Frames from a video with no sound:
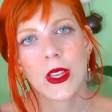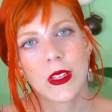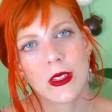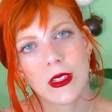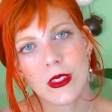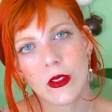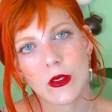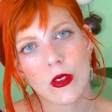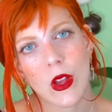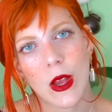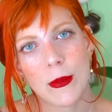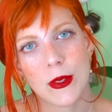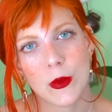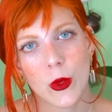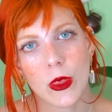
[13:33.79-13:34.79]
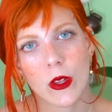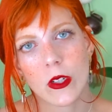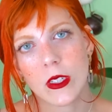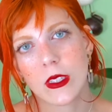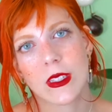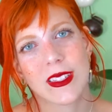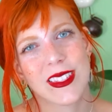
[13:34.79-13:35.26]
This also happens with
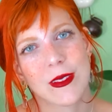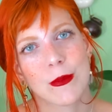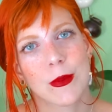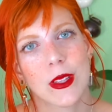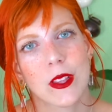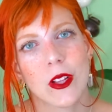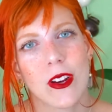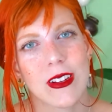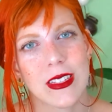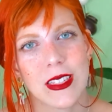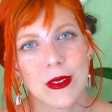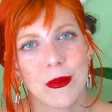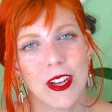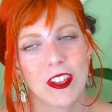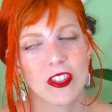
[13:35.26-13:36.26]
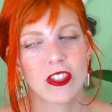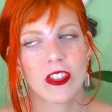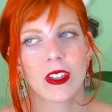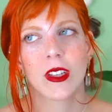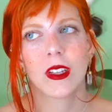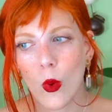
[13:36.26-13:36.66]
narcissism, but not as much.